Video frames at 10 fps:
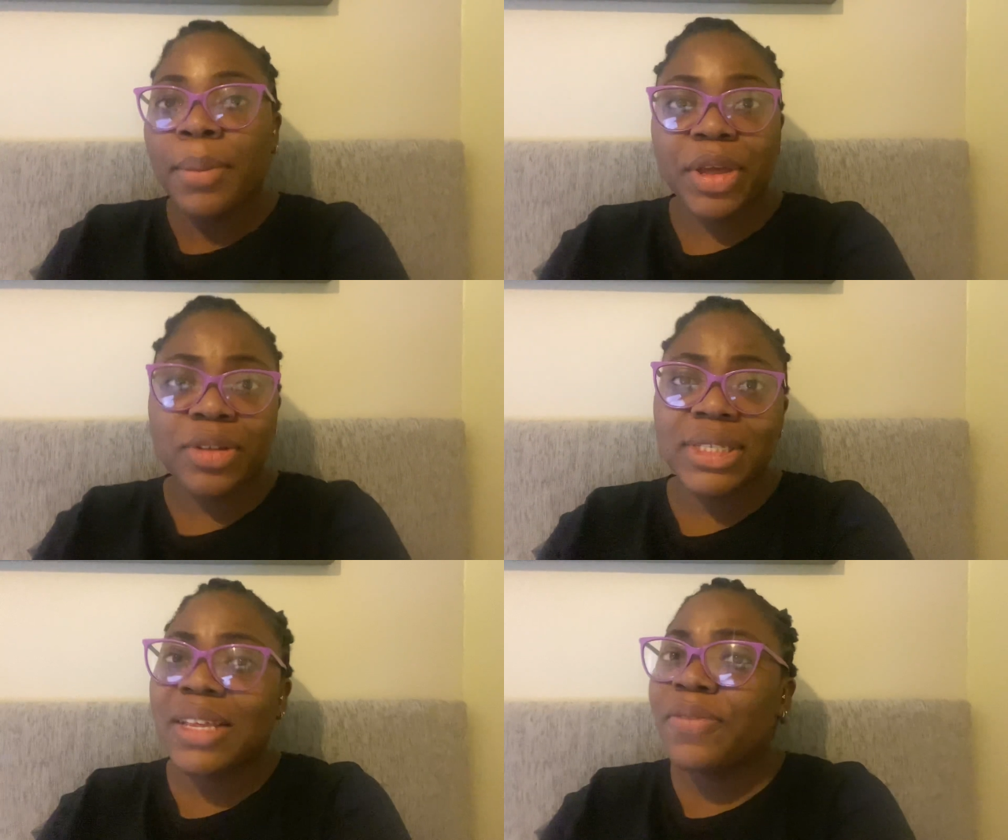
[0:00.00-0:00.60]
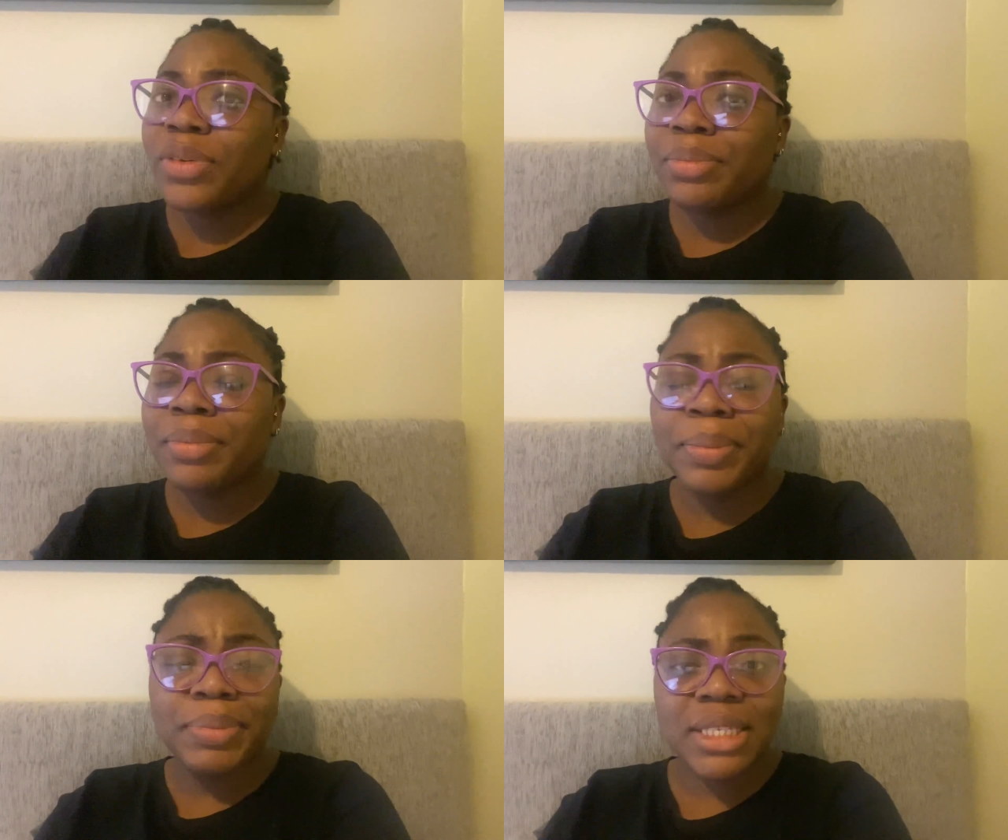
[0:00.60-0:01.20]
Because
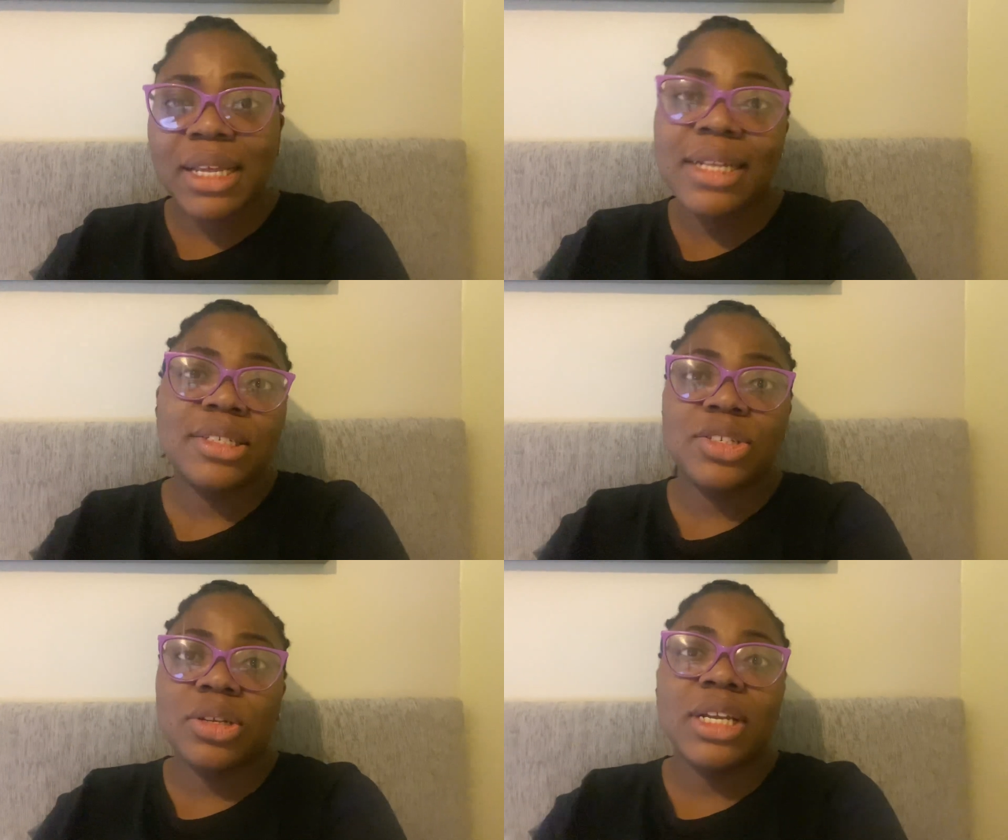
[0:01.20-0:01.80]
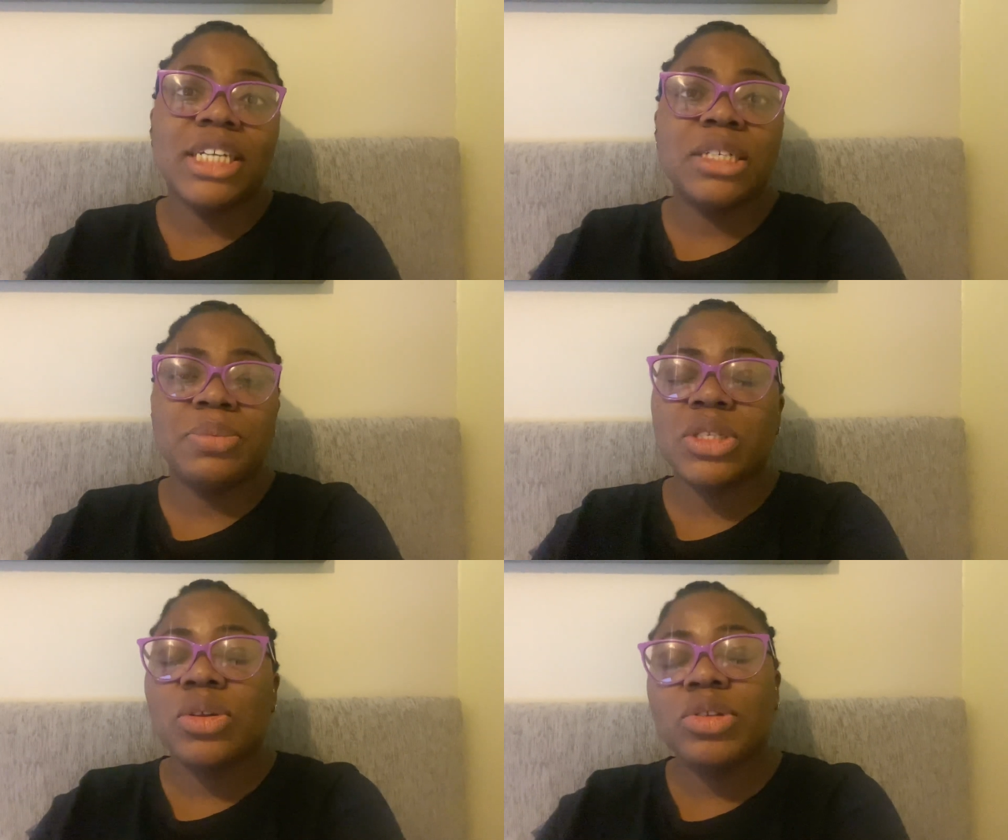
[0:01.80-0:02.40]
even besides the
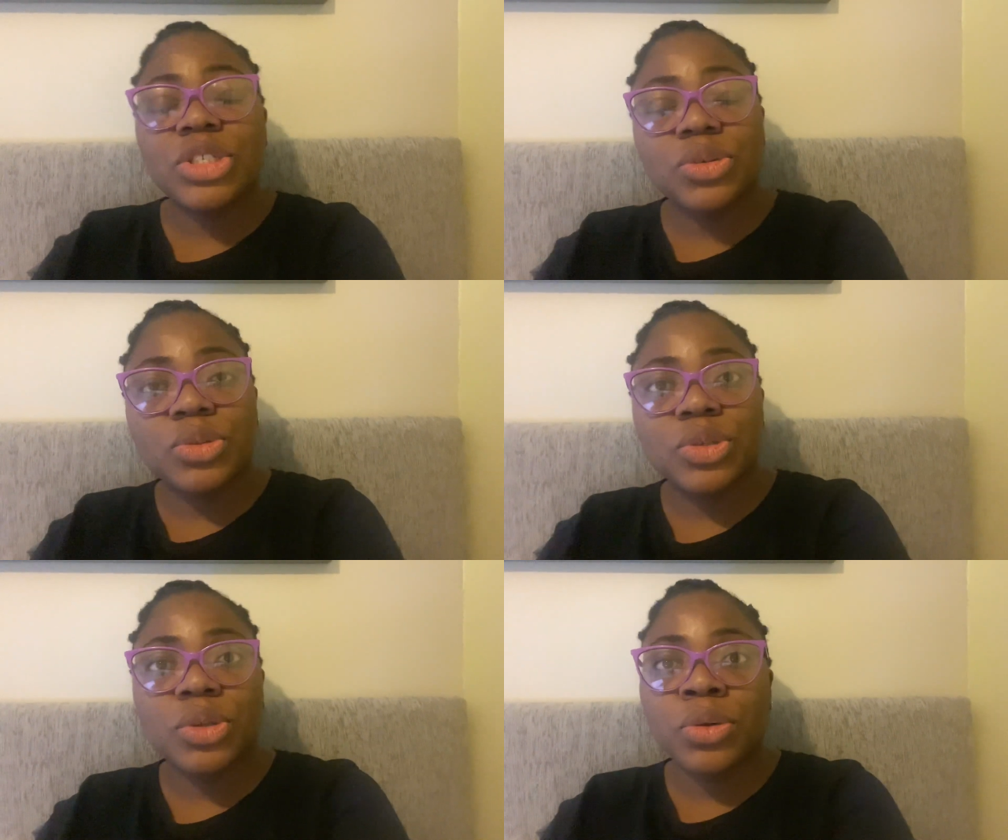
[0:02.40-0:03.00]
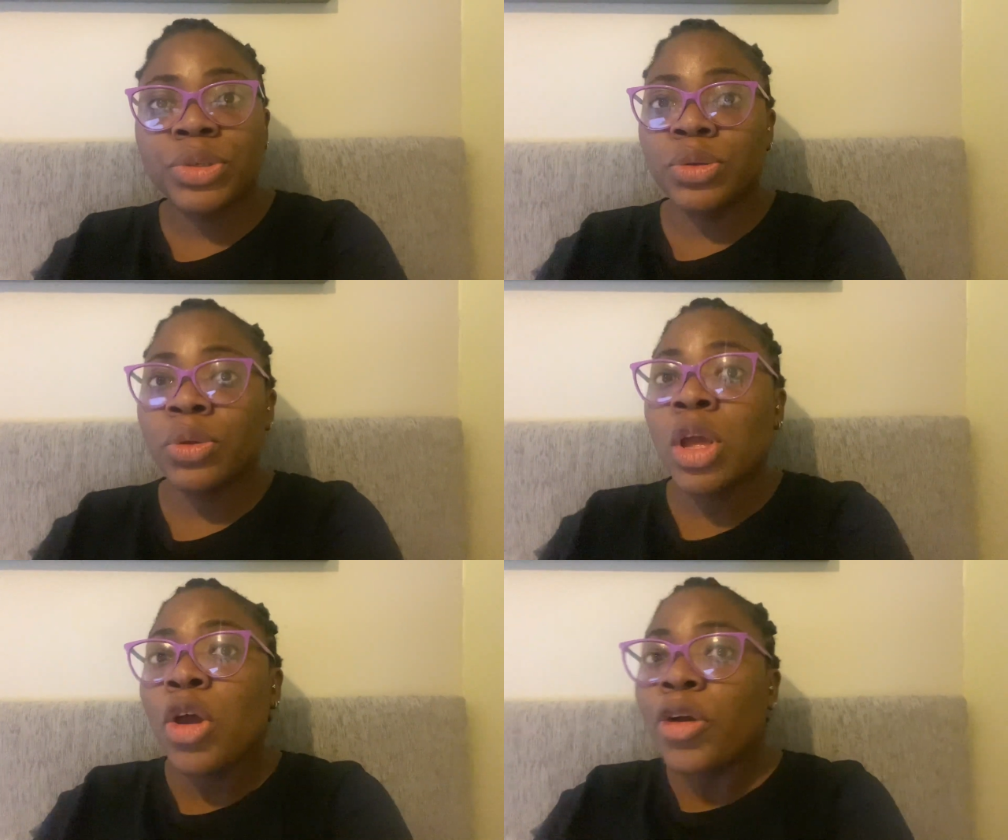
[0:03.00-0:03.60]
scholarship, it's always good to talk to